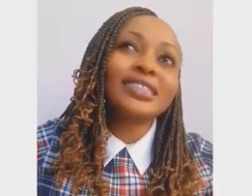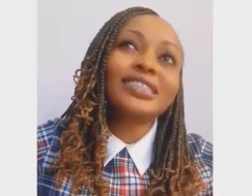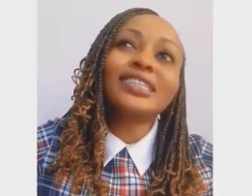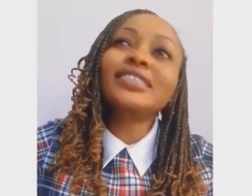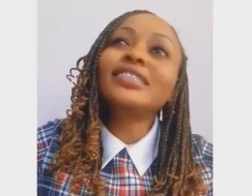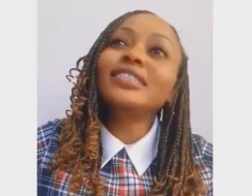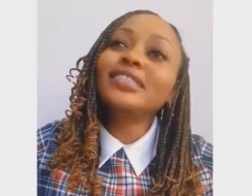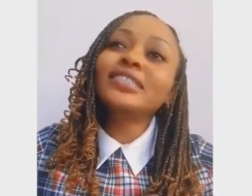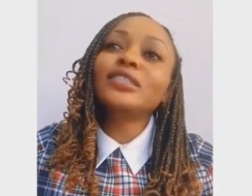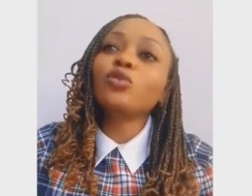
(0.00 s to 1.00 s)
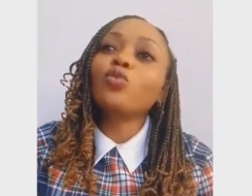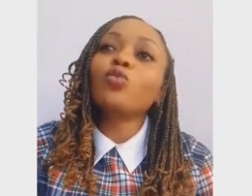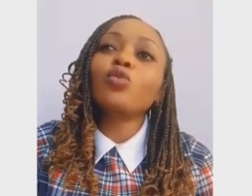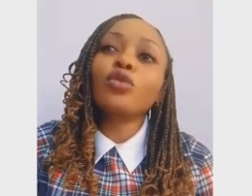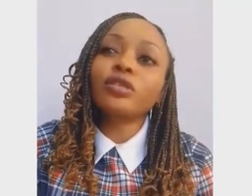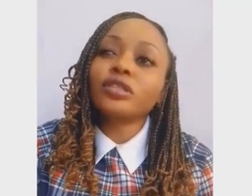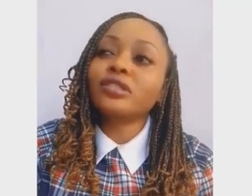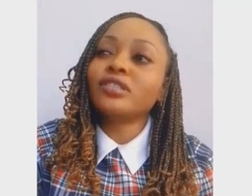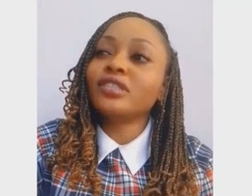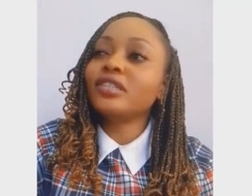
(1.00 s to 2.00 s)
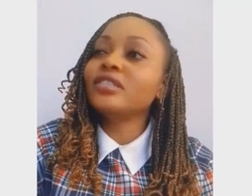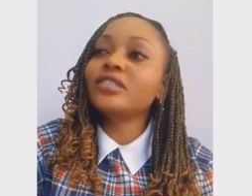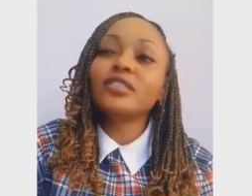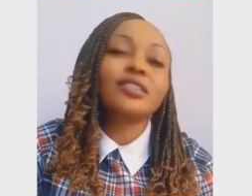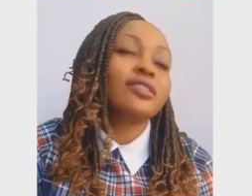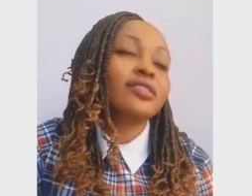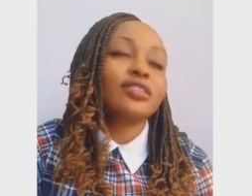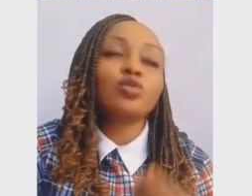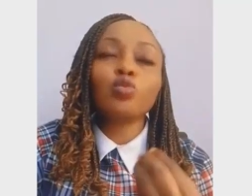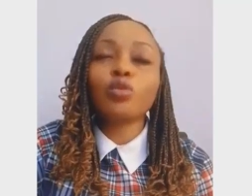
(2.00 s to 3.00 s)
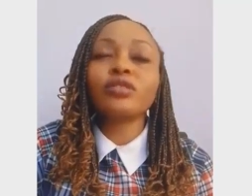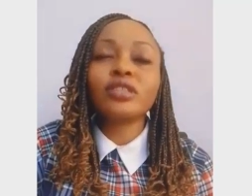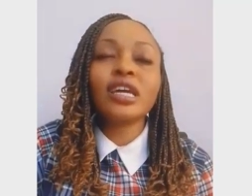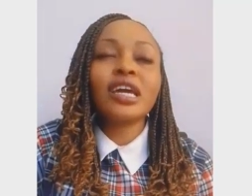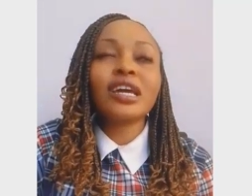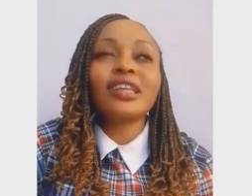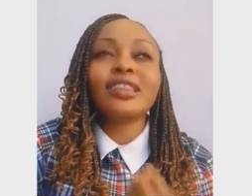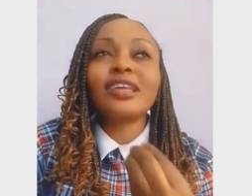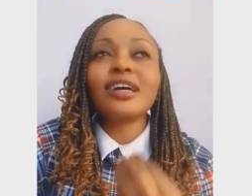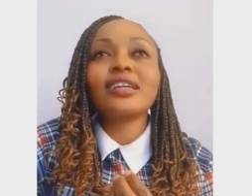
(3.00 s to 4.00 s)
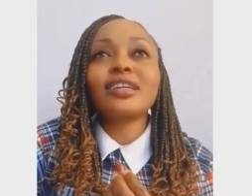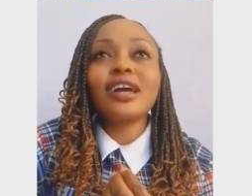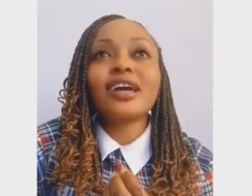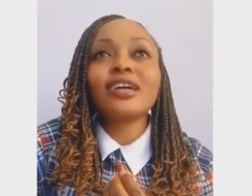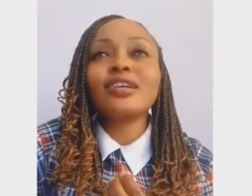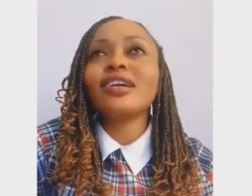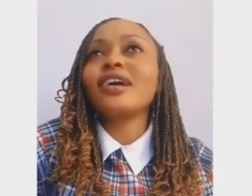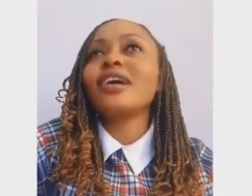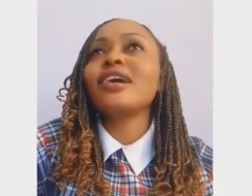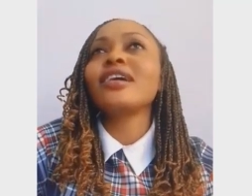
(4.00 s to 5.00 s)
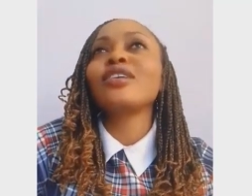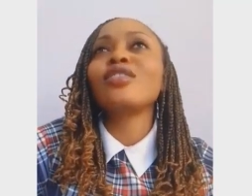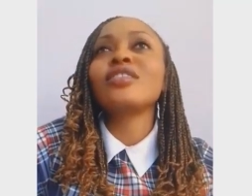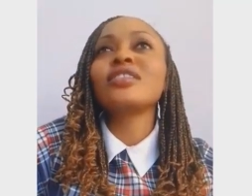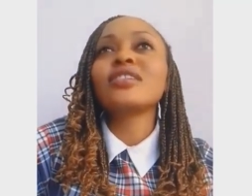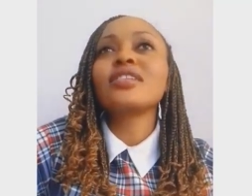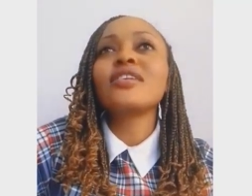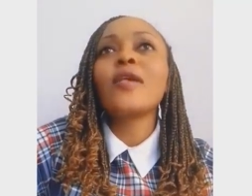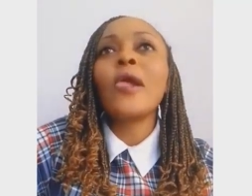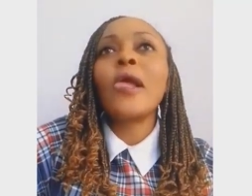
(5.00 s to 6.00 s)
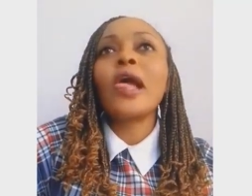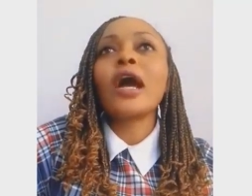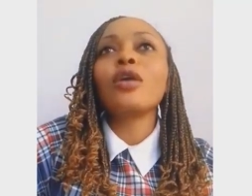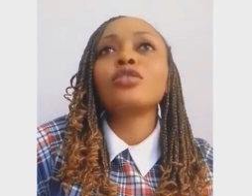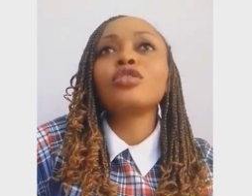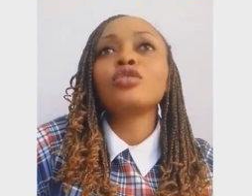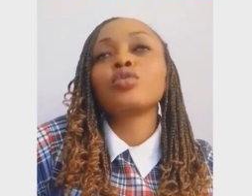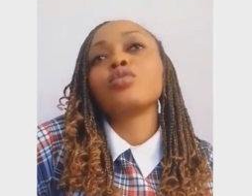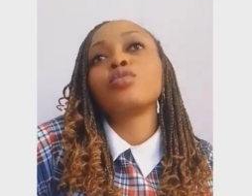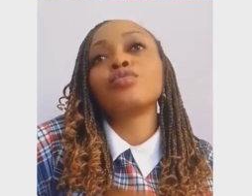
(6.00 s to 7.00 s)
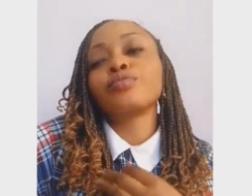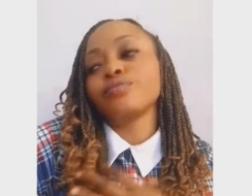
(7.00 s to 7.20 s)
they did one they did this one that I honestly, I was just so